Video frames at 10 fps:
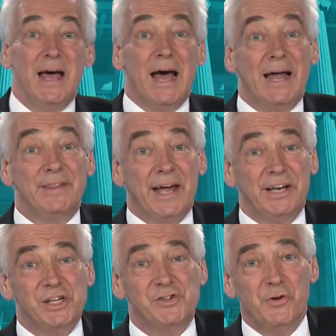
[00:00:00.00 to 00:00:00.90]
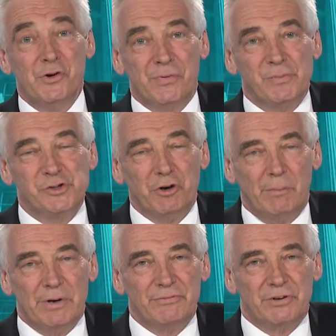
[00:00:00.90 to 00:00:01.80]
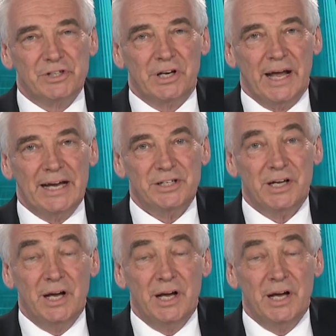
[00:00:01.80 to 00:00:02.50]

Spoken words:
And that is View from Stormont for tonight.